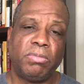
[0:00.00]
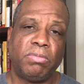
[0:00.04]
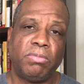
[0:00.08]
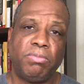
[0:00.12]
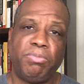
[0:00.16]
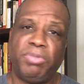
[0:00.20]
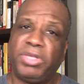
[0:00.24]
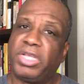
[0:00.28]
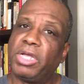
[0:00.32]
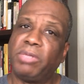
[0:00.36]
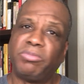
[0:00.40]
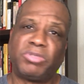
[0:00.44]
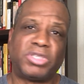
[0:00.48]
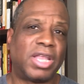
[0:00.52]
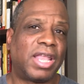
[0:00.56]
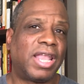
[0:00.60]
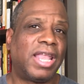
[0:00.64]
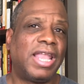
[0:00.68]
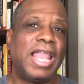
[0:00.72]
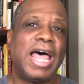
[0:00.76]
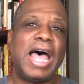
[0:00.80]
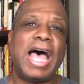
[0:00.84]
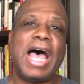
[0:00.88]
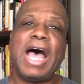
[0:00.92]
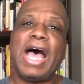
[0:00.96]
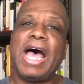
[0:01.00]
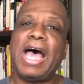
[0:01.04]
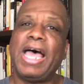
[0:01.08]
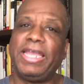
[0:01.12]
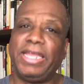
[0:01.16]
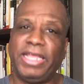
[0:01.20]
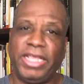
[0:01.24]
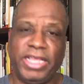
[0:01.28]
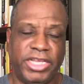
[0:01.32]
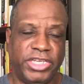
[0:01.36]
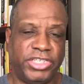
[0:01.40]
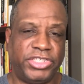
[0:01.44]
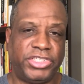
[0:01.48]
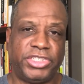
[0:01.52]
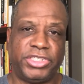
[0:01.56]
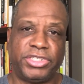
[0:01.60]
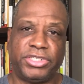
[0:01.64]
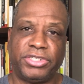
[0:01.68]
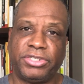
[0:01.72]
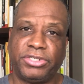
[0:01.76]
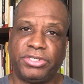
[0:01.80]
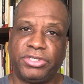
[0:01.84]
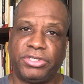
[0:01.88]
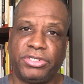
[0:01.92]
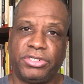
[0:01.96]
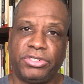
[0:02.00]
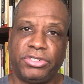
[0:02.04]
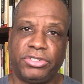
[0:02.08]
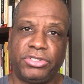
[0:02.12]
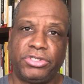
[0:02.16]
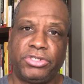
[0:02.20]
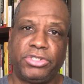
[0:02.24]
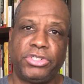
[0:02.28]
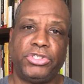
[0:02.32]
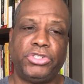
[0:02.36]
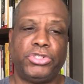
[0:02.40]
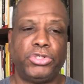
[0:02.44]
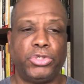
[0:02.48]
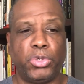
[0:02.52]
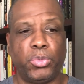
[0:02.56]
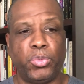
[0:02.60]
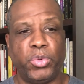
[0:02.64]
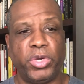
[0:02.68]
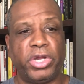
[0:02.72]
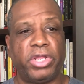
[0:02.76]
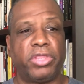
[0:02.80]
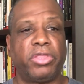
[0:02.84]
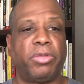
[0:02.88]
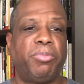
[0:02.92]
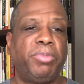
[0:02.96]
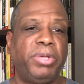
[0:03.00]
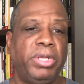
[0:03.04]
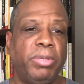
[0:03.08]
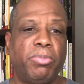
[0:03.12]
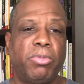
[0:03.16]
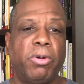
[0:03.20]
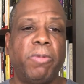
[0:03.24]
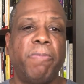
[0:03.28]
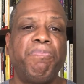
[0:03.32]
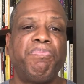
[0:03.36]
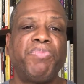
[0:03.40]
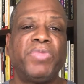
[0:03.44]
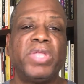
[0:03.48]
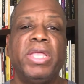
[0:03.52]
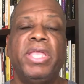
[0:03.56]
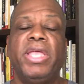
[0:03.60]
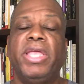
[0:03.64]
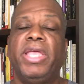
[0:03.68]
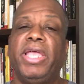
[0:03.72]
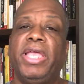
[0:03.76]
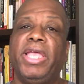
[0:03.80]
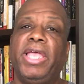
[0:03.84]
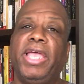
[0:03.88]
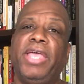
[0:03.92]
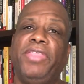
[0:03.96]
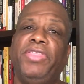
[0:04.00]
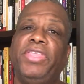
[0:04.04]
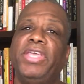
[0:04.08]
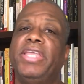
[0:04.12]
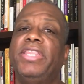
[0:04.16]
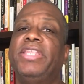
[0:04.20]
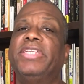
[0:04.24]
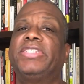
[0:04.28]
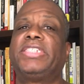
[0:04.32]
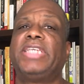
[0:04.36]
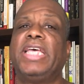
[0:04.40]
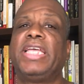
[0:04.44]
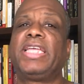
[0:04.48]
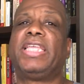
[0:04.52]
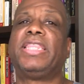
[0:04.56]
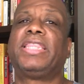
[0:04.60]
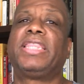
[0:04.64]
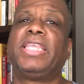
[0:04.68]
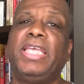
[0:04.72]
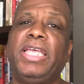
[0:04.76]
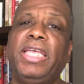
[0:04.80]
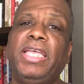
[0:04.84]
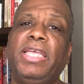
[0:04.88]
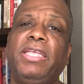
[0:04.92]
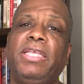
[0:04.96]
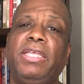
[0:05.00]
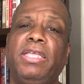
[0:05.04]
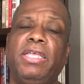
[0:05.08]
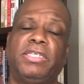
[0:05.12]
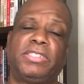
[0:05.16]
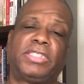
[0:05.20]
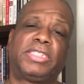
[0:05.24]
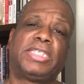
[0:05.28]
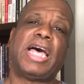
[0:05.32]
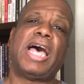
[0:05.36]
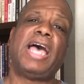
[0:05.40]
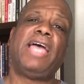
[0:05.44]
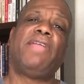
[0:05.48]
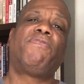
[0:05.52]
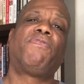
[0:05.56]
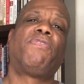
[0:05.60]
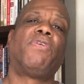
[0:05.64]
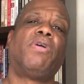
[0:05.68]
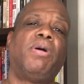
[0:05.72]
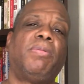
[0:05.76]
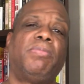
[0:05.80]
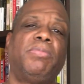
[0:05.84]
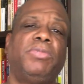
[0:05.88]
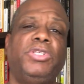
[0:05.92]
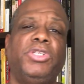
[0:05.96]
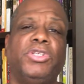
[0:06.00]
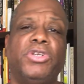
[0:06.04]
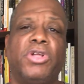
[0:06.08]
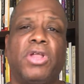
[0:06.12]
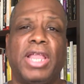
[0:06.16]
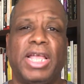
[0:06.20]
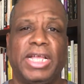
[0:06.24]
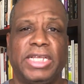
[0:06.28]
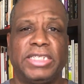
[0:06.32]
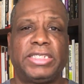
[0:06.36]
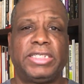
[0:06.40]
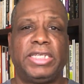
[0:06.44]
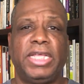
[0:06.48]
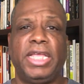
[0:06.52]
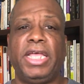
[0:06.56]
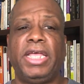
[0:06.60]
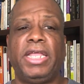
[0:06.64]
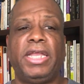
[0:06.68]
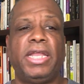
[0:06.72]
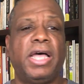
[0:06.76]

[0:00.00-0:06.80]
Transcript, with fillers: it becomes a lot easier to do it with other people. And then the second thing, aside from, you know, like I said,